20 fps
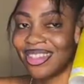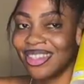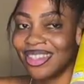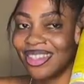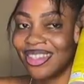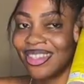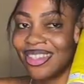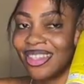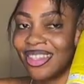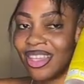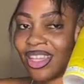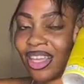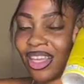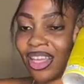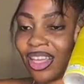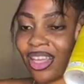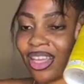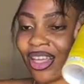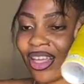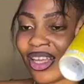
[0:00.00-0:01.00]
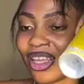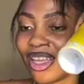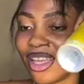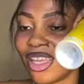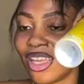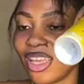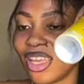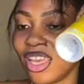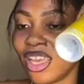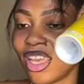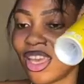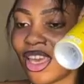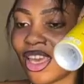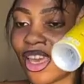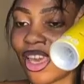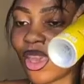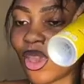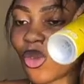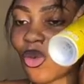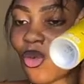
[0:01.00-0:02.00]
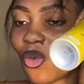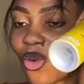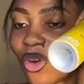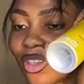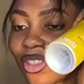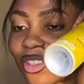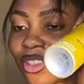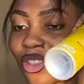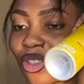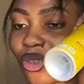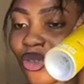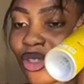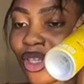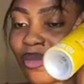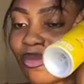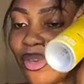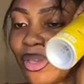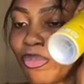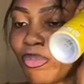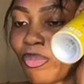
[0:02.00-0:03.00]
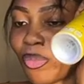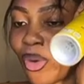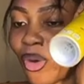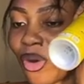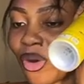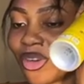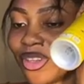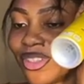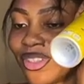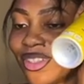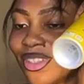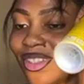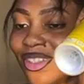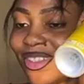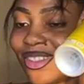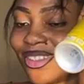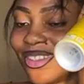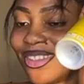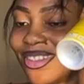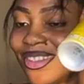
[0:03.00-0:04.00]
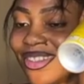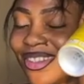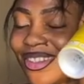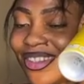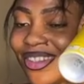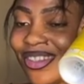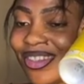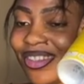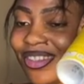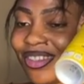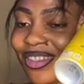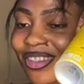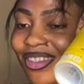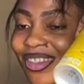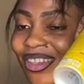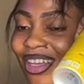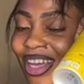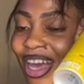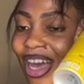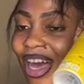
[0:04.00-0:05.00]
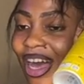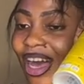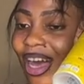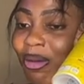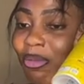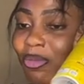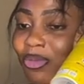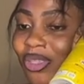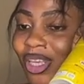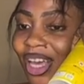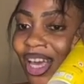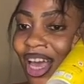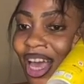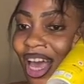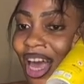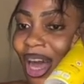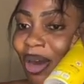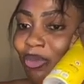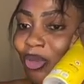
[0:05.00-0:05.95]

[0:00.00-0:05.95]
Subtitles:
good already, guys. That's all I can say. She was trying to lay my edges here. As you can see,